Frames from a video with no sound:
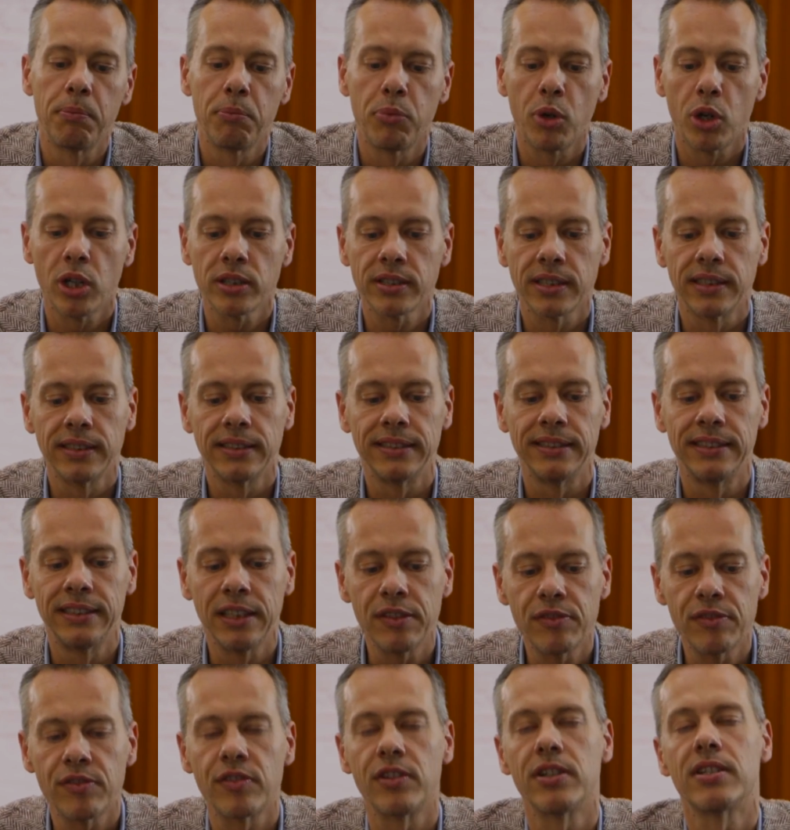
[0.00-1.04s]
important
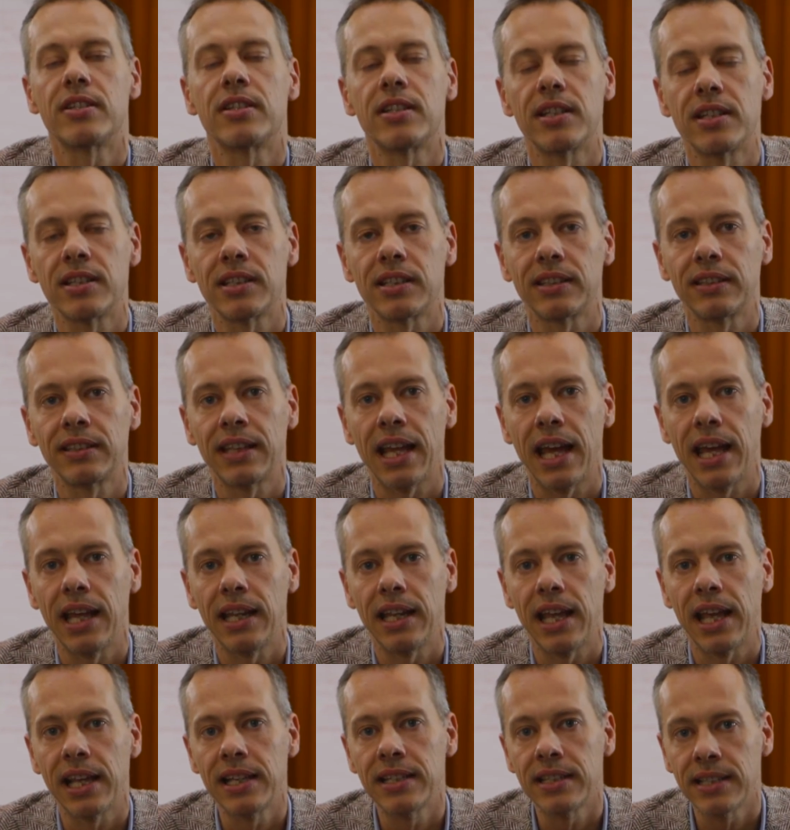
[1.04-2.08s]
differences
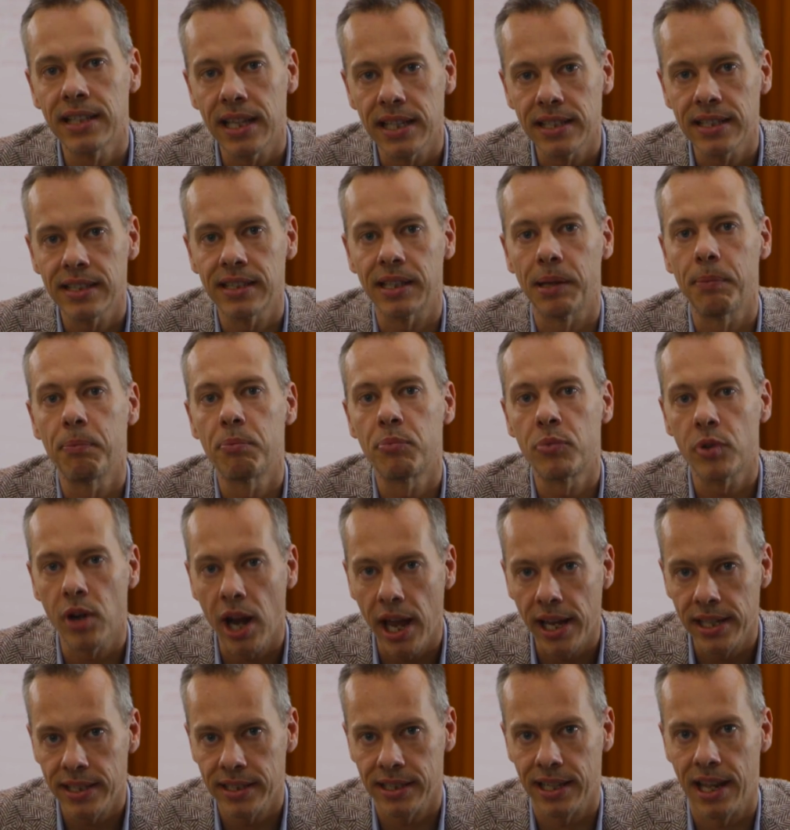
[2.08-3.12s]
that exist in
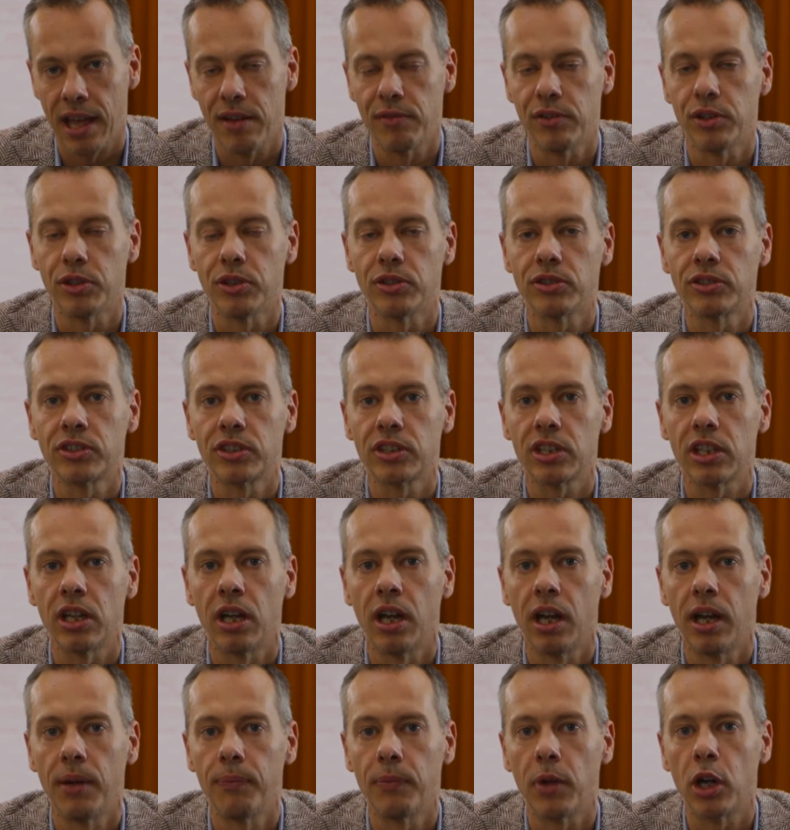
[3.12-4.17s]
price levels
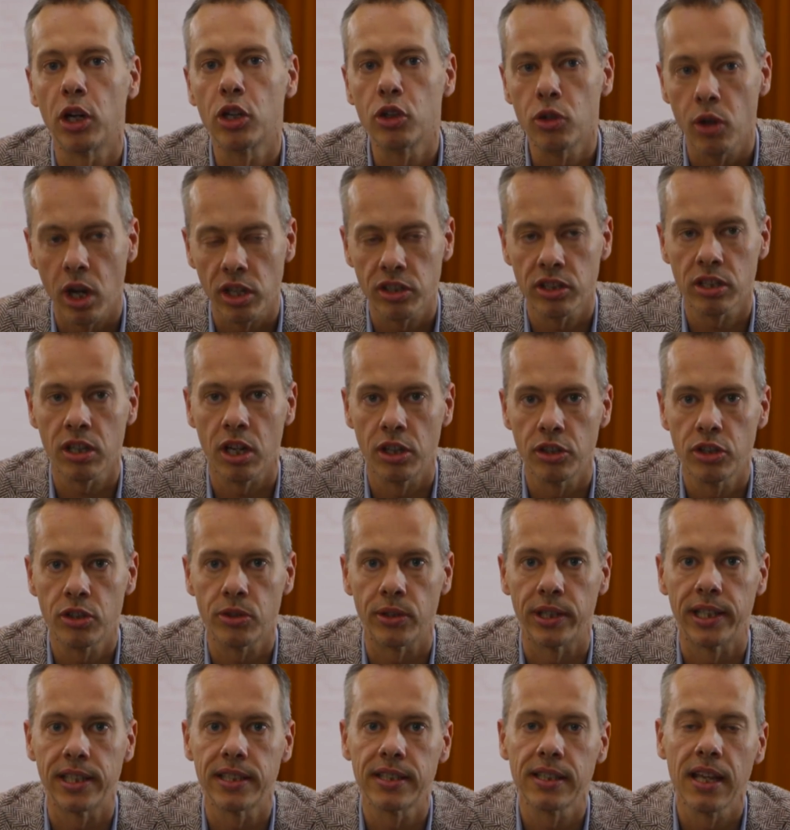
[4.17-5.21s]
across
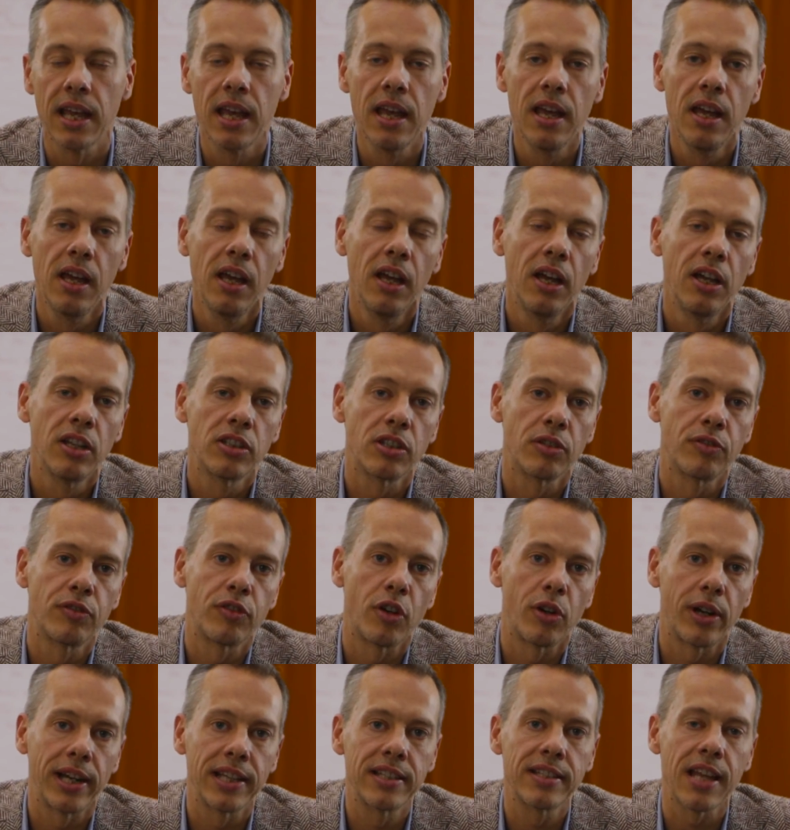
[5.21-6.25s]
countries. So
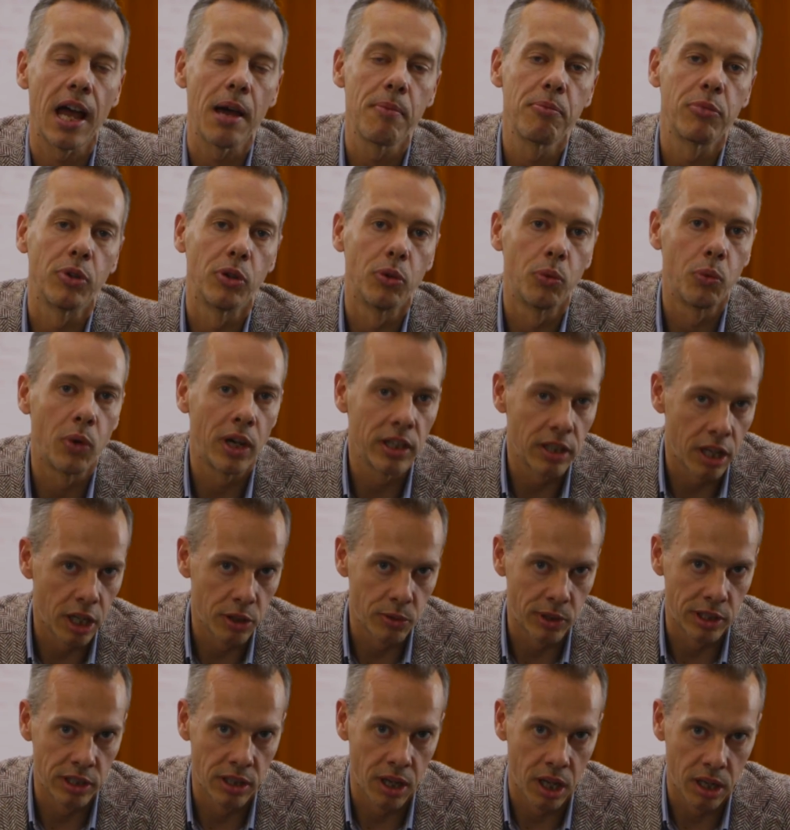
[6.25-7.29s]
for example,
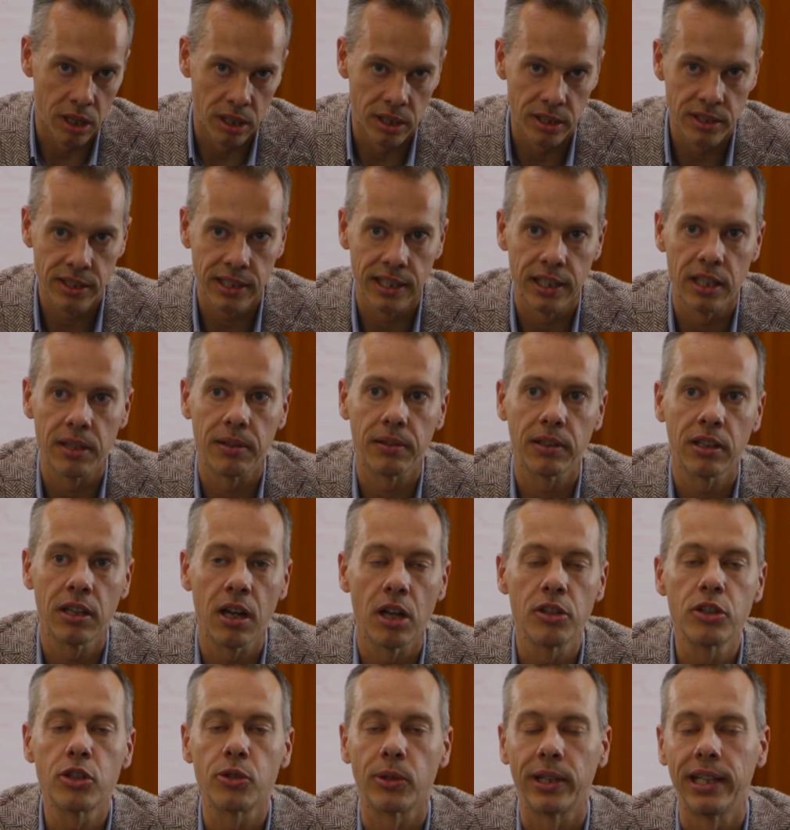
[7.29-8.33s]
$100 in a
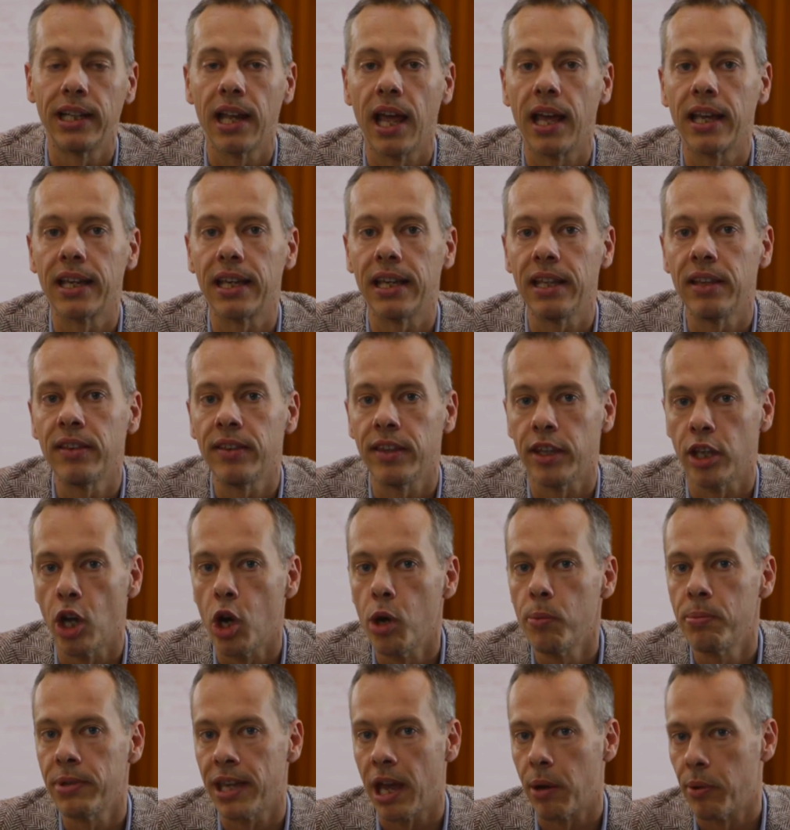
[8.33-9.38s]
country like
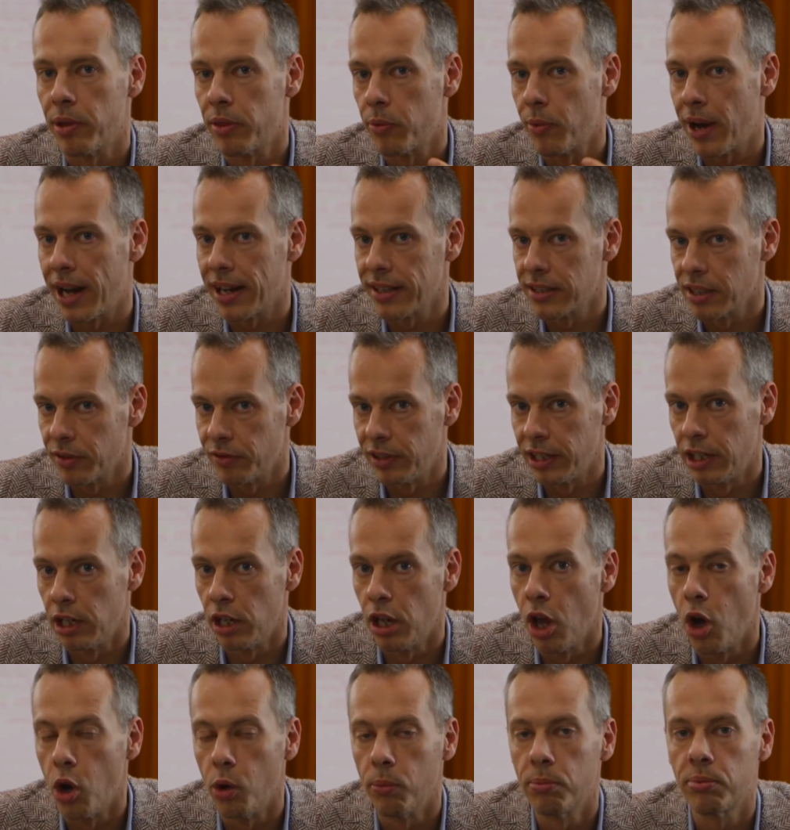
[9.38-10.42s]
Ethiopia with relatively
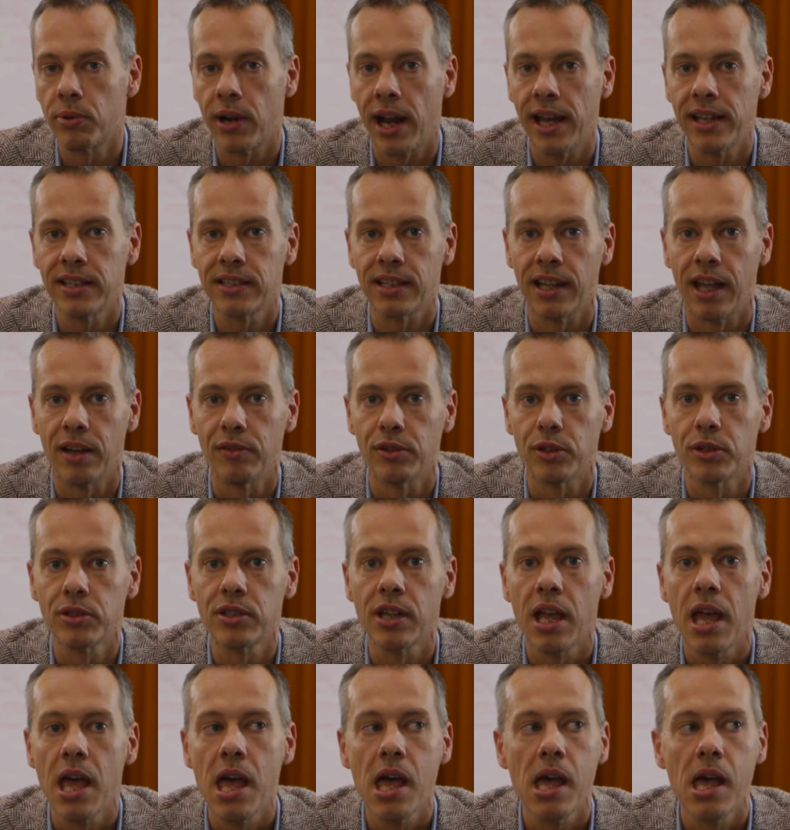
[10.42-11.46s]
low price levels